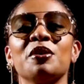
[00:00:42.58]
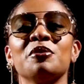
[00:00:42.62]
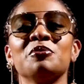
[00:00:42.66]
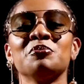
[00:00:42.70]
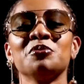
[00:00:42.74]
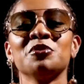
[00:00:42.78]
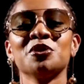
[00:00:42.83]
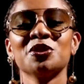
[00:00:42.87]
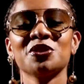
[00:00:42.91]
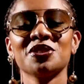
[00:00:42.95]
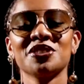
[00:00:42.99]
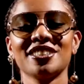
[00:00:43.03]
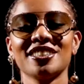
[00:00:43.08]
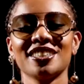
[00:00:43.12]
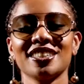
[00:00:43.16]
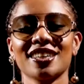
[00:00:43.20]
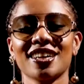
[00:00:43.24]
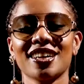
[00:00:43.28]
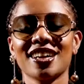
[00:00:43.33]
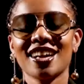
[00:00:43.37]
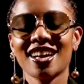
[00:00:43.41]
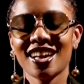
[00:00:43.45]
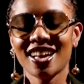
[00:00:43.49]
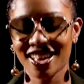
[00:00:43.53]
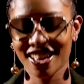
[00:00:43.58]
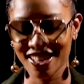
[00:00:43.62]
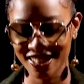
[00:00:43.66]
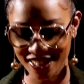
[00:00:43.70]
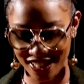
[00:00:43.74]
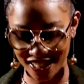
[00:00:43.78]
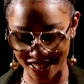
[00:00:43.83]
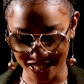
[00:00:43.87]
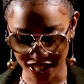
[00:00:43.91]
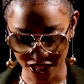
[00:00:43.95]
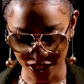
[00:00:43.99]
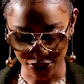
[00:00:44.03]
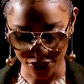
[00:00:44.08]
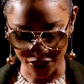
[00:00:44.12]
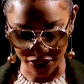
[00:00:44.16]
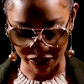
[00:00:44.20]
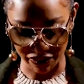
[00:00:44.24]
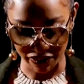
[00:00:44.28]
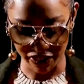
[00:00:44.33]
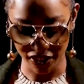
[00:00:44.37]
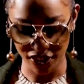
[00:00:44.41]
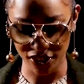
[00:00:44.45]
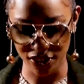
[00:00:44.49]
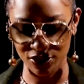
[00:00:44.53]
Music, that's actually a
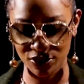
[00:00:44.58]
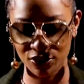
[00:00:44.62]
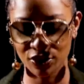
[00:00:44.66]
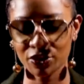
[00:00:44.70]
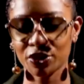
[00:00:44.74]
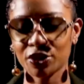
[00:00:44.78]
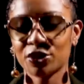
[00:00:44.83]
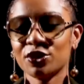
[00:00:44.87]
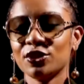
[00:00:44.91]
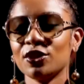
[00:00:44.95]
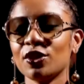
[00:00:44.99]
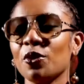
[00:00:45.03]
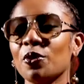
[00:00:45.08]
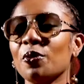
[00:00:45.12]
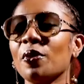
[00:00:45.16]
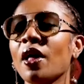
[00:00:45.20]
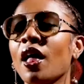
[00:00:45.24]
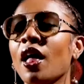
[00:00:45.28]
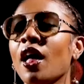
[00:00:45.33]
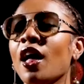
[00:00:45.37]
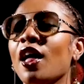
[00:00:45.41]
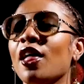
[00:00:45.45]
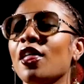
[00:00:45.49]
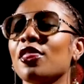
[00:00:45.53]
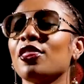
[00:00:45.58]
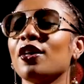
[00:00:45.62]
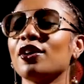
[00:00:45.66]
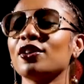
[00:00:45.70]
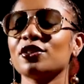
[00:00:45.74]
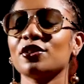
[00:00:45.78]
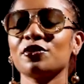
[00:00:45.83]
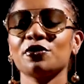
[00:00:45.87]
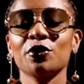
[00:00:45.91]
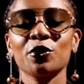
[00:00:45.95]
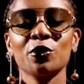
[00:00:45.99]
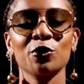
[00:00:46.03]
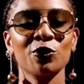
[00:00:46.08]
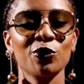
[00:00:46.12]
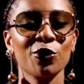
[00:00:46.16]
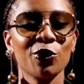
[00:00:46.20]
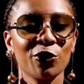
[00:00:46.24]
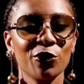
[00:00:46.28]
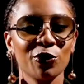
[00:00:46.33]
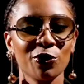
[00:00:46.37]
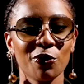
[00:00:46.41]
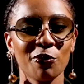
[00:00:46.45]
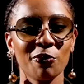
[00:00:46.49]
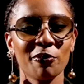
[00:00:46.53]
funny story. So, those of you who
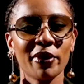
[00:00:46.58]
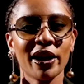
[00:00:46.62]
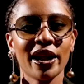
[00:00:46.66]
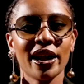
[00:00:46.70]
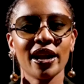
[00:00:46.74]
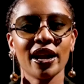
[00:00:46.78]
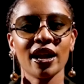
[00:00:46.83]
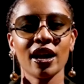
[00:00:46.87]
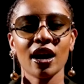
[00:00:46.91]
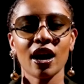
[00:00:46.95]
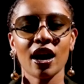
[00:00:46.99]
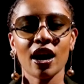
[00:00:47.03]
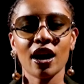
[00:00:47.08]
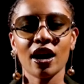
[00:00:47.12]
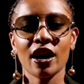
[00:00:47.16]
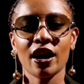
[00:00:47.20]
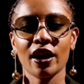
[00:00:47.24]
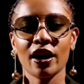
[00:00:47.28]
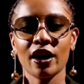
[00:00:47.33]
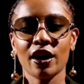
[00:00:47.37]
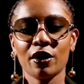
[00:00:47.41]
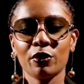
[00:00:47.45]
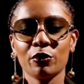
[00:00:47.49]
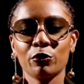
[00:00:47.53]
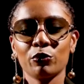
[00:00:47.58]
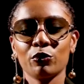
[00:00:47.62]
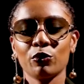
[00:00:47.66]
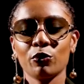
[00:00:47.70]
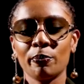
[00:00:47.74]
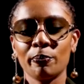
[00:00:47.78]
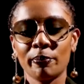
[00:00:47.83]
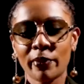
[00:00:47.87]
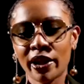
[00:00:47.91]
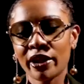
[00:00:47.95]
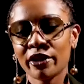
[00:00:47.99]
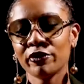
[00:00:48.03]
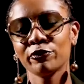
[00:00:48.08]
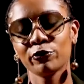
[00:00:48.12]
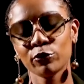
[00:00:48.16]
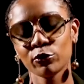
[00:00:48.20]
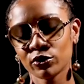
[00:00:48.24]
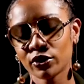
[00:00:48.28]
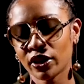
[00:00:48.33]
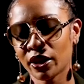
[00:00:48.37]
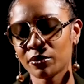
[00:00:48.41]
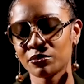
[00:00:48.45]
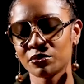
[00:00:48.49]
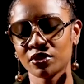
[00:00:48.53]
don't know, my
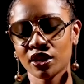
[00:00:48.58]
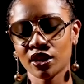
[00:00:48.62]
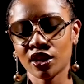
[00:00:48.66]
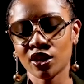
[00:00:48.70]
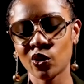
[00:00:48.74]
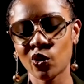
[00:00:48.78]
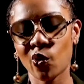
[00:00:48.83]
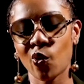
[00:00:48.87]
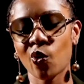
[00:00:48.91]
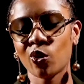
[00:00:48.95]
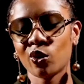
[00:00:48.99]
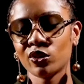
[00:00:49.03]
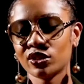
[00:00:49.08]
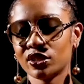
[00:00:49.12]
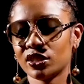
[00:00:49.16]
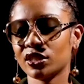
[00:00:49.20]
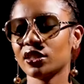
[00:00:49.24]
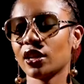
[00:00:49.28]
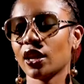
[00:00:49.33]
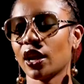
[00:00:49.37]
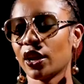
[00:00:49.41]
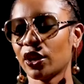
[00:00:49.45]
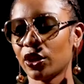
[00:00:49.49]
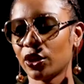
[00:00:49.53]
full names are Nicole Tina